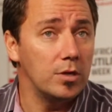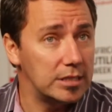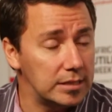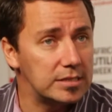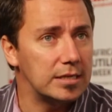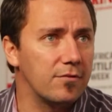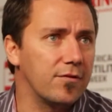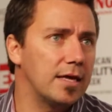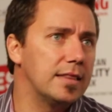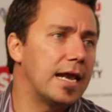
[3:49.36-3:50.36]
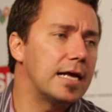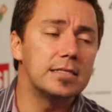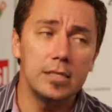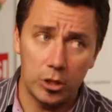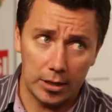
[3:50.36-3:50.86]
Yeah, which is significant. That does
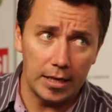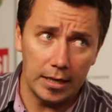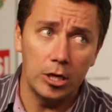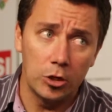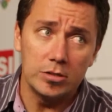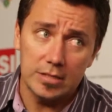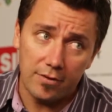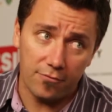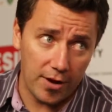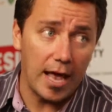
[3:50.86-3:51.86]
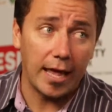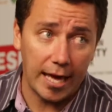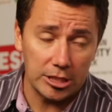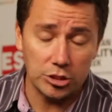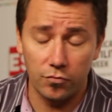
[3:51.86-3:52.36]
it includes their free
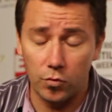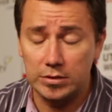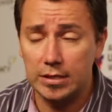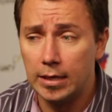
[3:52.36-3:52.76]
allocation of water.